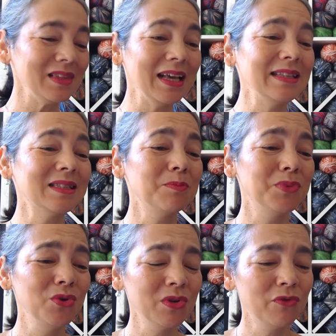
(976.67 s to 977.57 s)
It's a
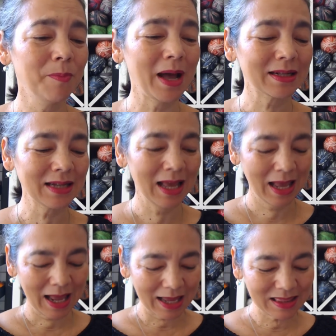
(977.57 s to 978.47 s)
beautiful pattern.
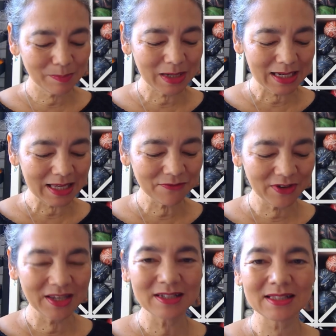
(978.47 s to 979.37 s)
And the Belief
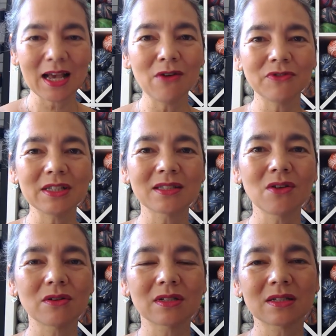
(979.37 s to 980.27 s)
in Yourself is
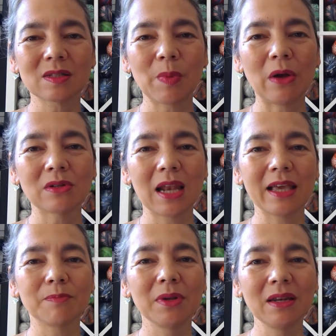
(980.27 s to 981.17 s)
not spelled
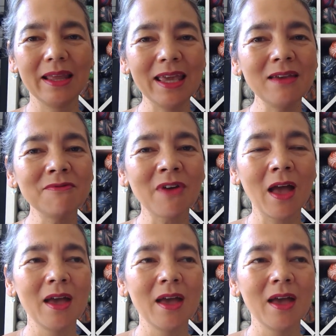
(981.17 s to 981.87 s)
like believe,